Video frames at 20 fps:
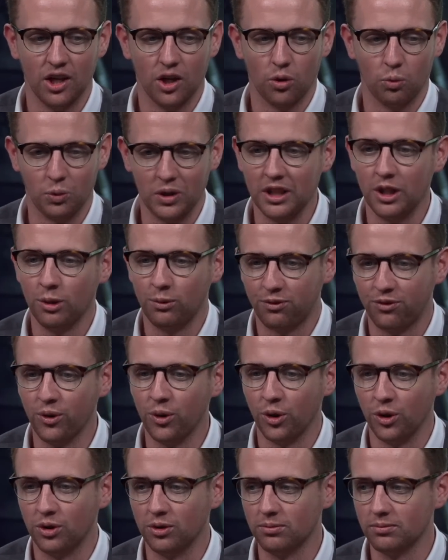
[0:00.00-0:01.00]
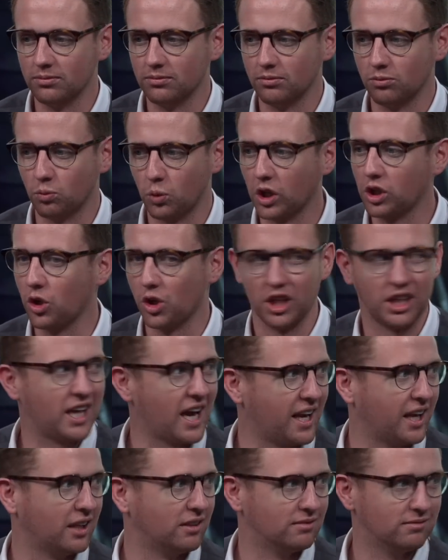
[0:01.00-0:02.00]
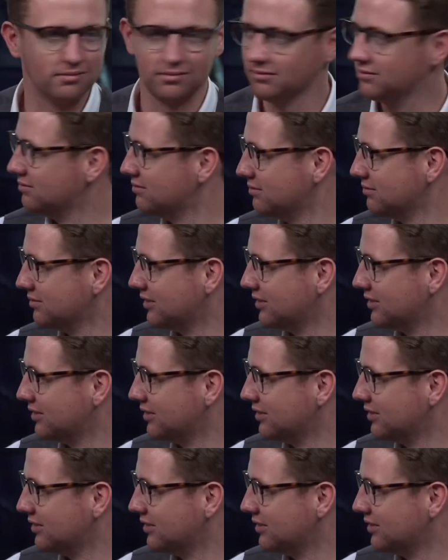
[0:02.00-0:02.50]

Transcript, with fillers: we need food, we're, we're going to get it. We're going to get it.